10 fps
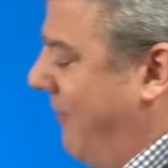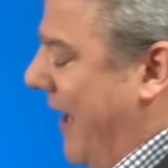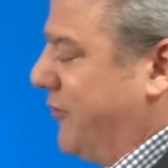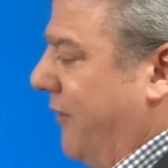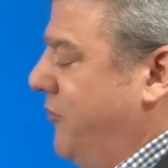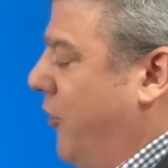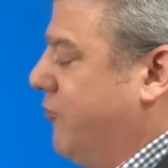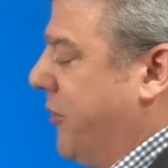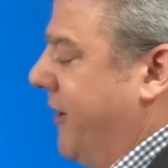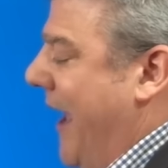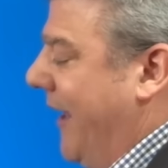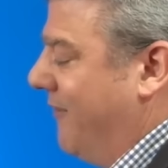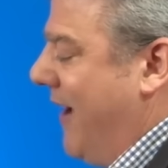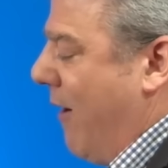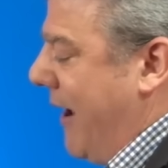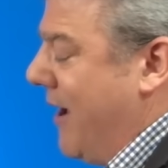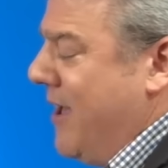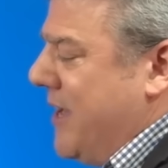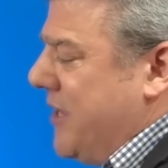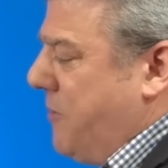in that sort of neutral to negative area.
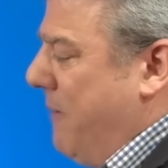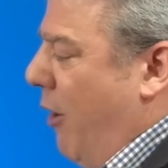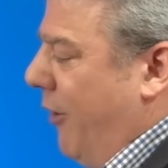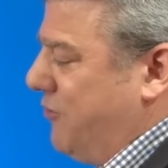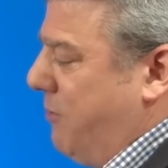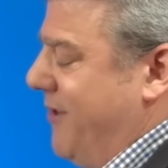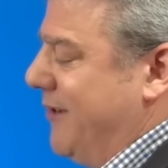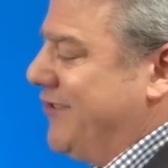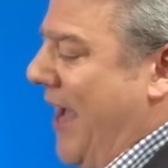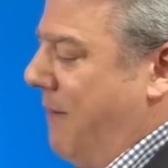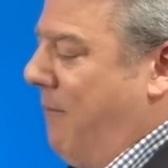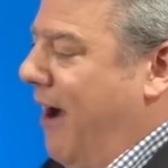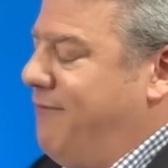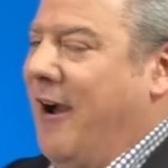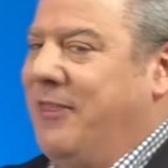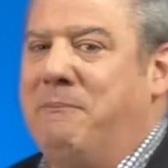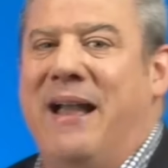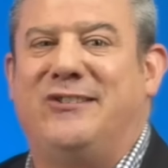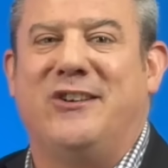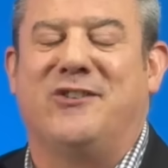To be honest with you, Sam, I find the
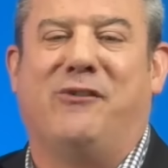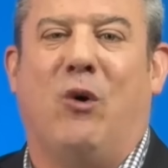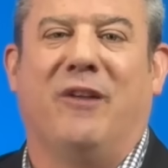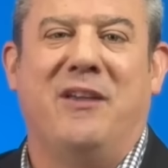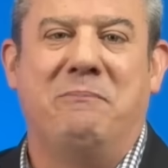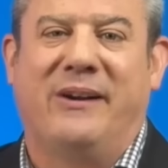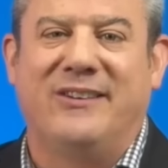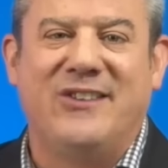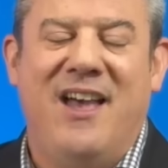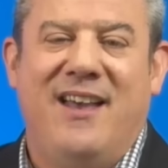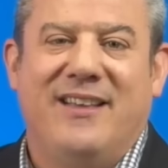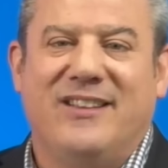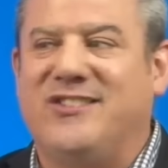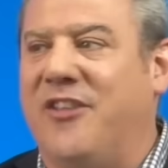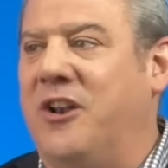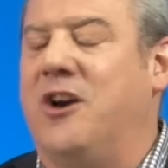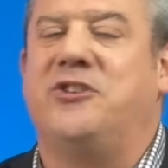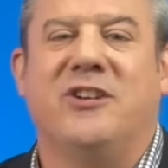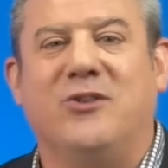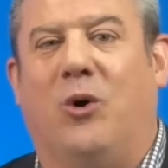messiest of all of them because the Southern
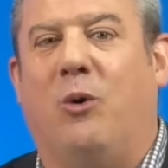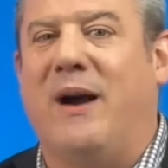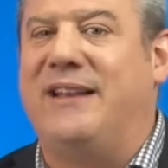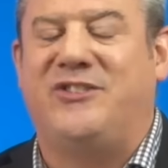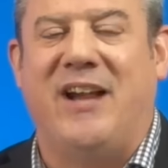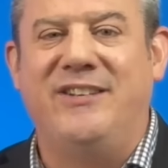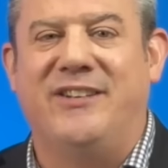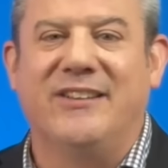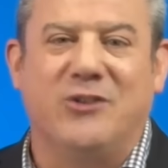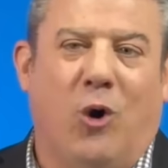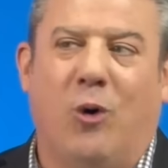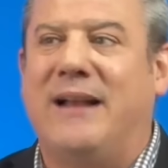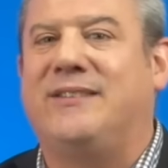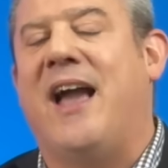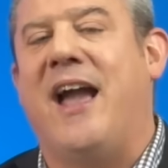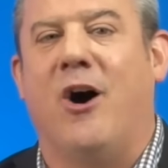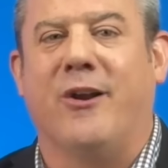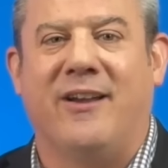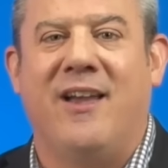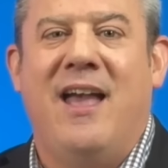Ocean is always changing. It's always
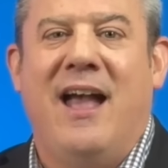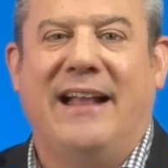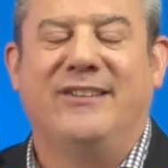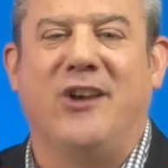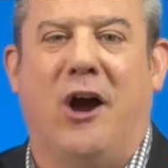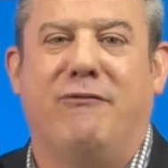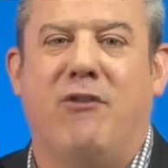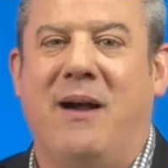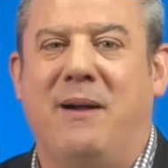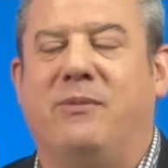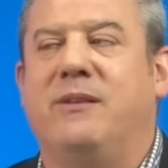chaotic. And so from a